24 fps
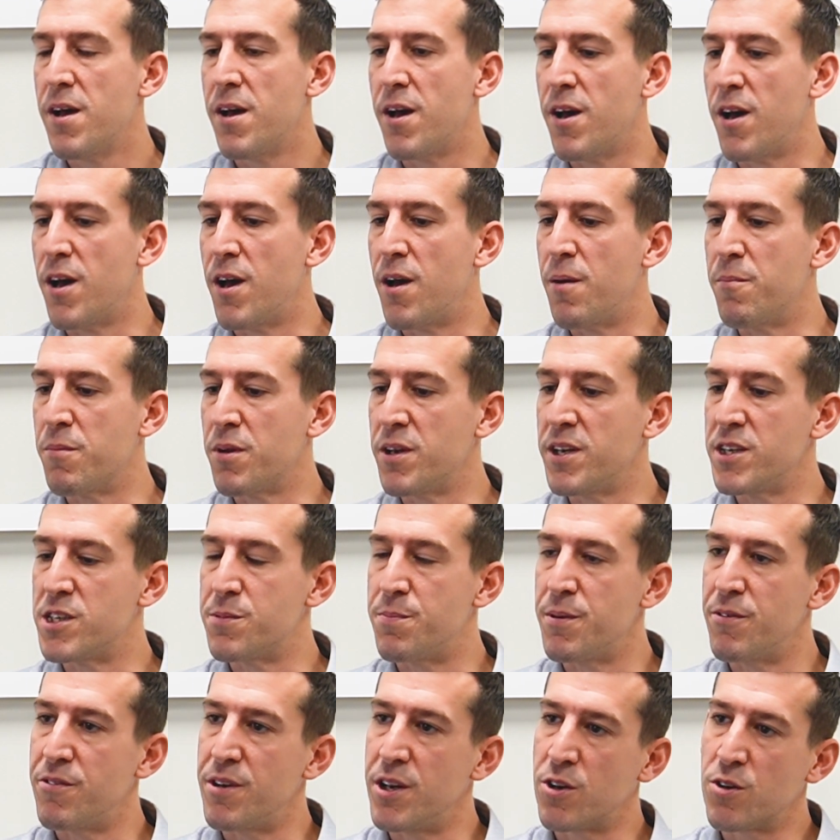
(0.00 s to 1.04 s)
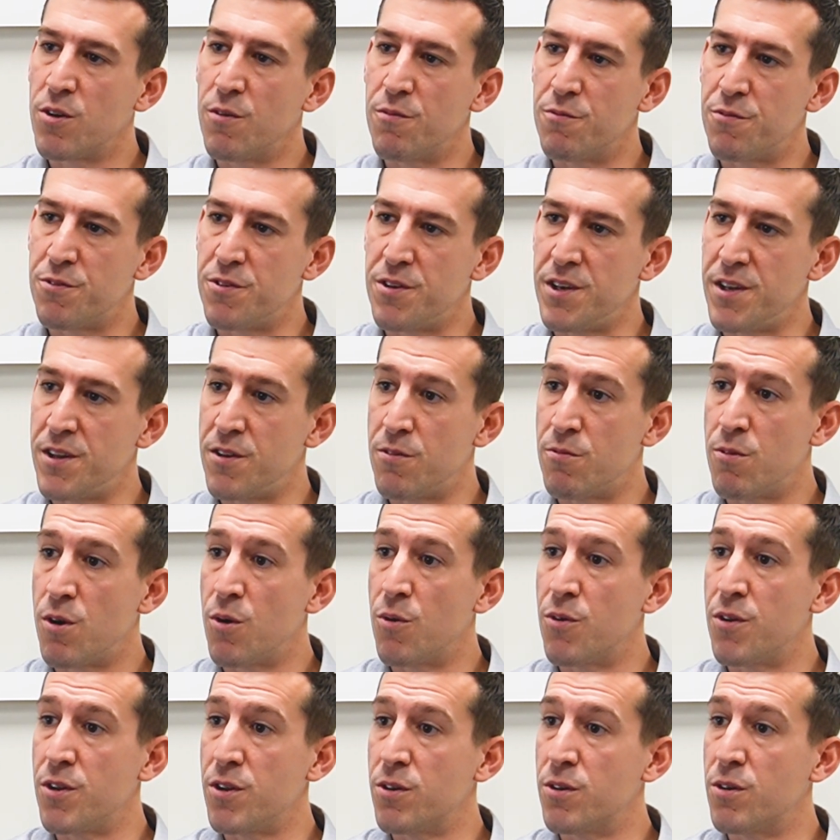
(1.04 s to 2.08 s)
Um, you need to be really confident in the
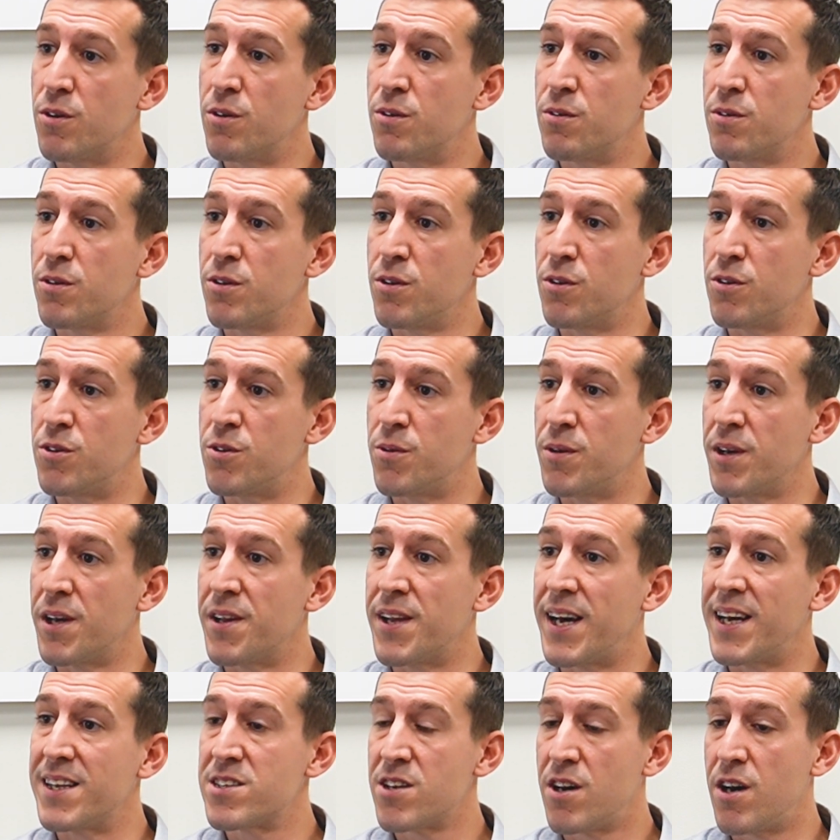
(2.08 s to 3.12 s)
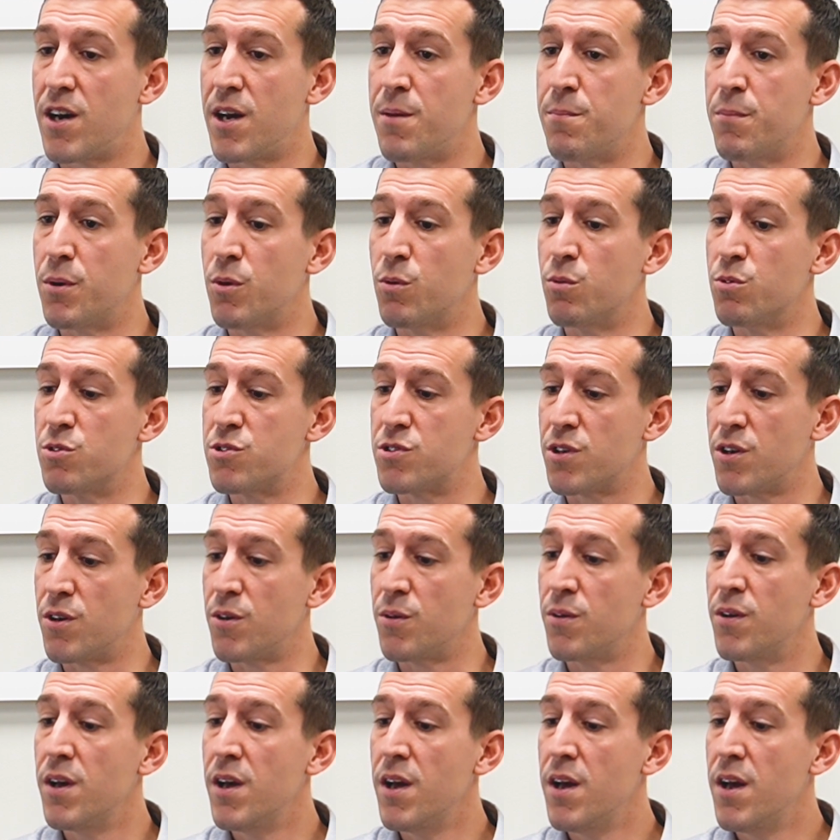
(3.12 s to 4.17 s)
role that you're, you're doing at that time, but
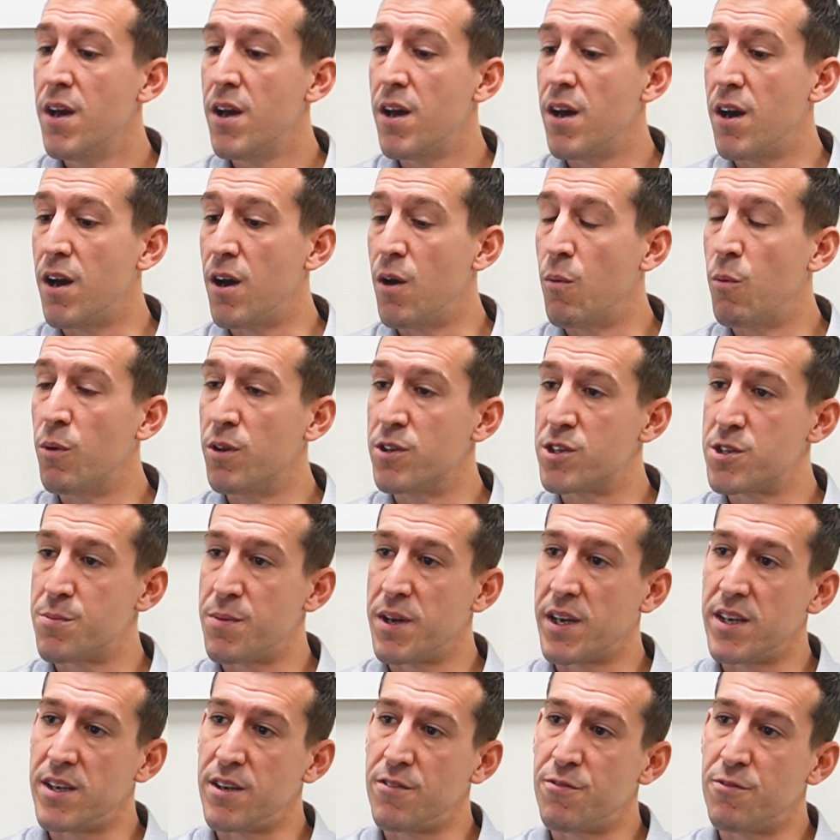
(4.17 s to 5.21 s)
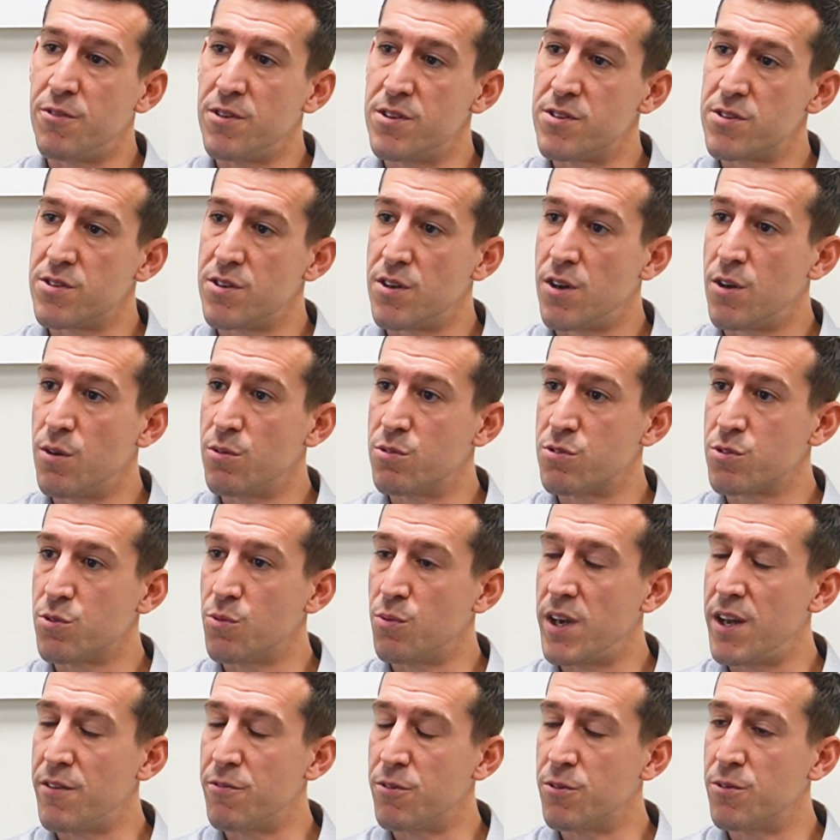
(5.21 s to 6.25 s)
also uh, want to make a difference on a whole
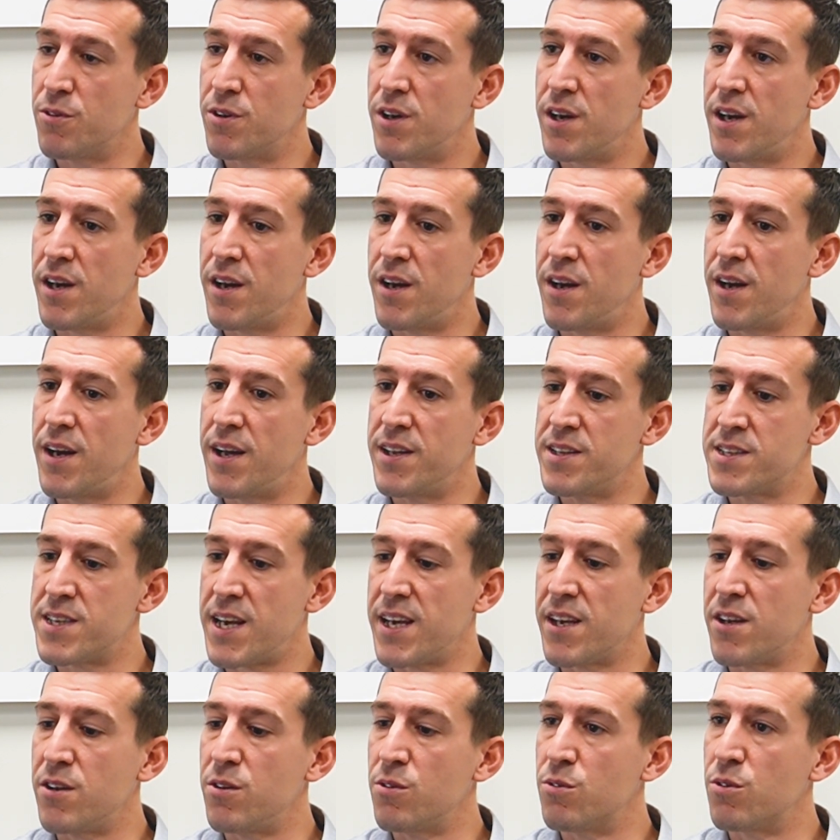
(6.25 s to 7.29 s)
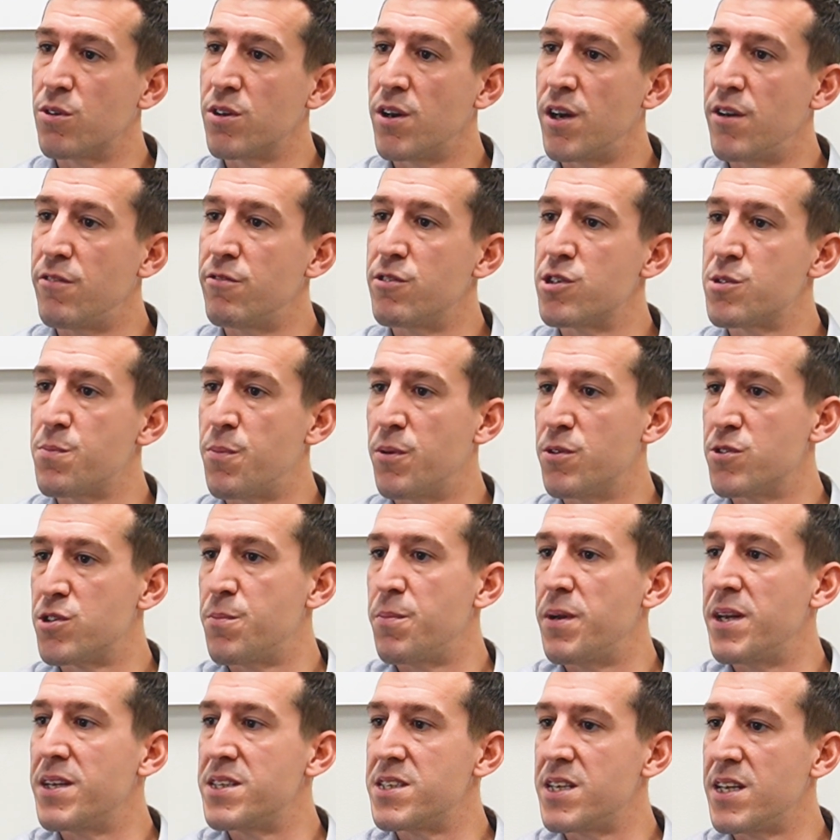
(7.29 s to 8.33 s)
school level uh, and take your kind of
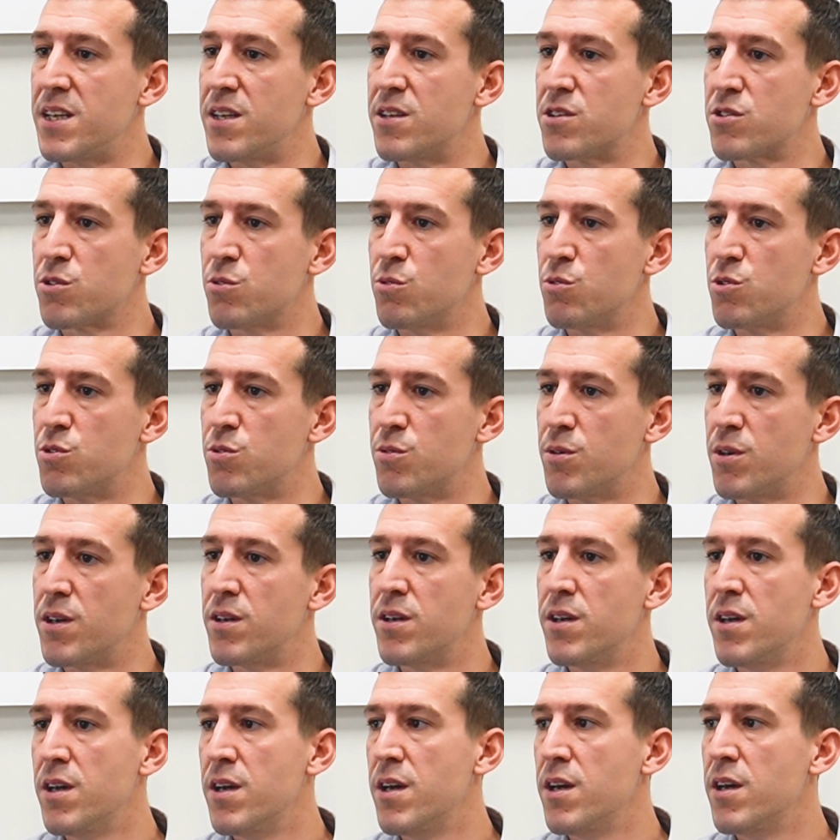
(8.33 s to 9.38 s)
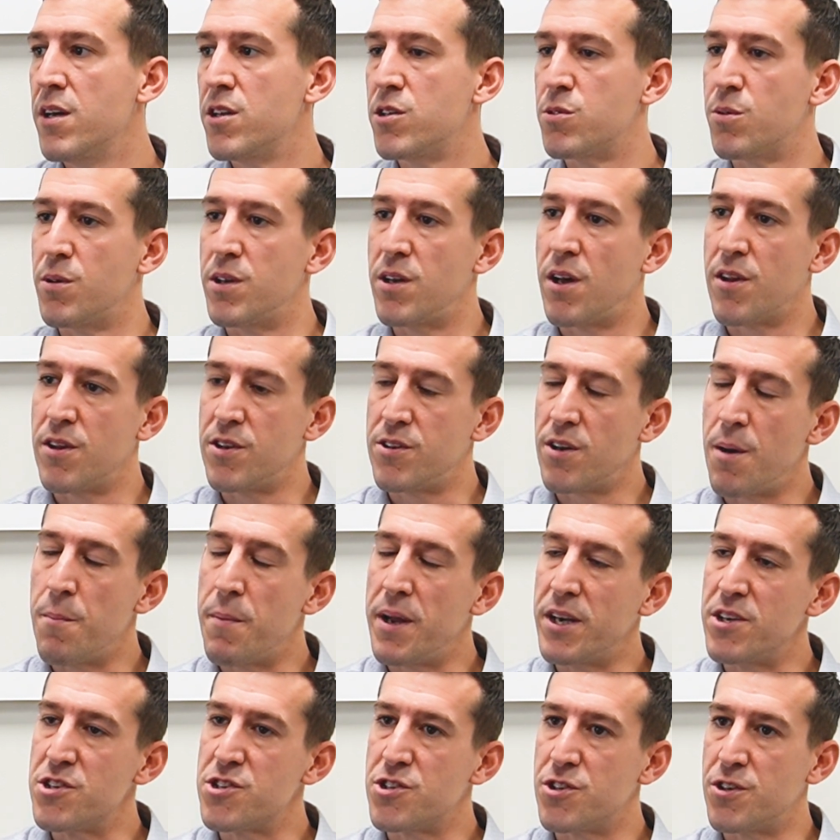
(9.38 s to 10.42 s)
responsibility in the school to a to another
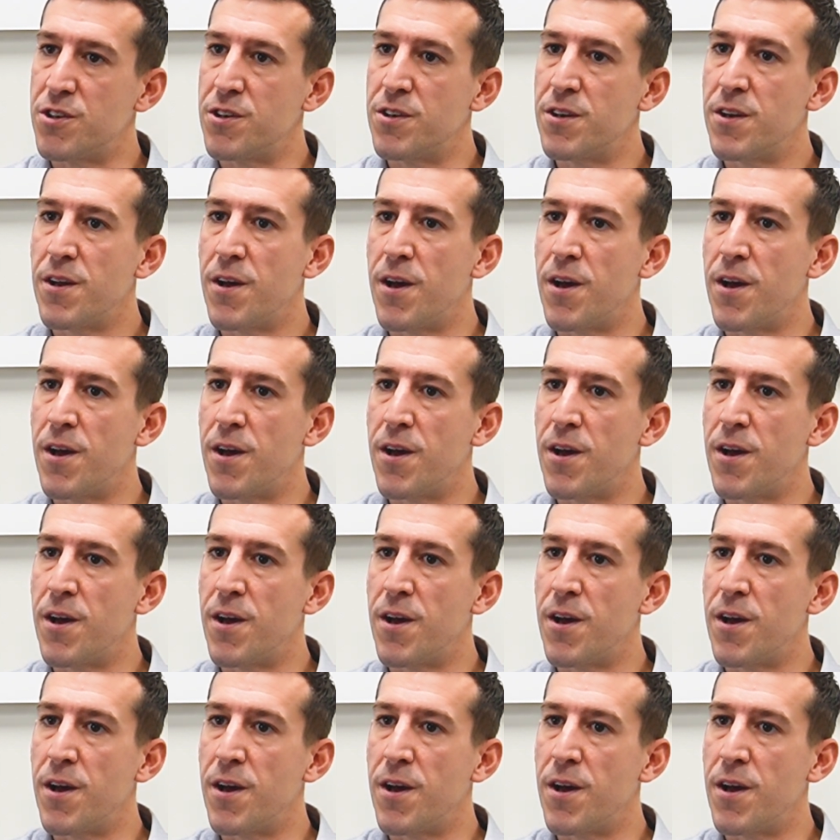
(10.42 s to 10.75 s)
dimension.